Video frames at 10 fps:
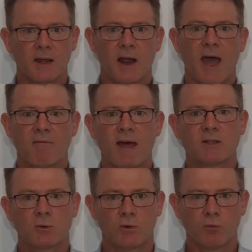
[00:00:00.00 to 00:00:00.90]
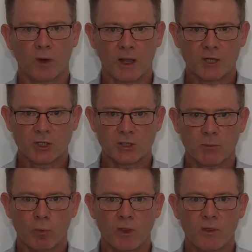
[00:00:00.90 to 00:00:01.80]
that I have that sort of
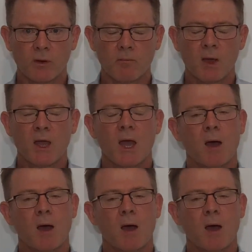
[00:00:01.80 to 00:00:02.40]
relationship with them,